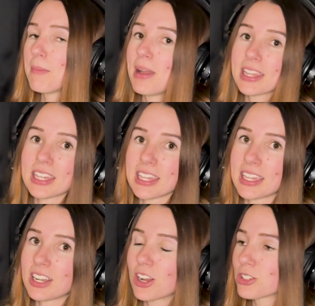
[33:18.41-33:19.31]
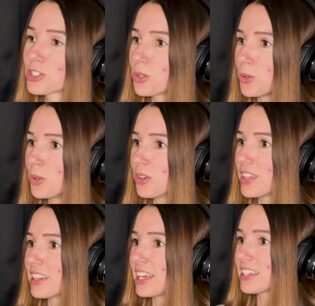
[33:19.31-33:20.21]
my kid, her school,
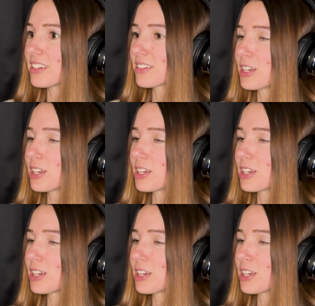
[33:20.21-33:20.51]
they like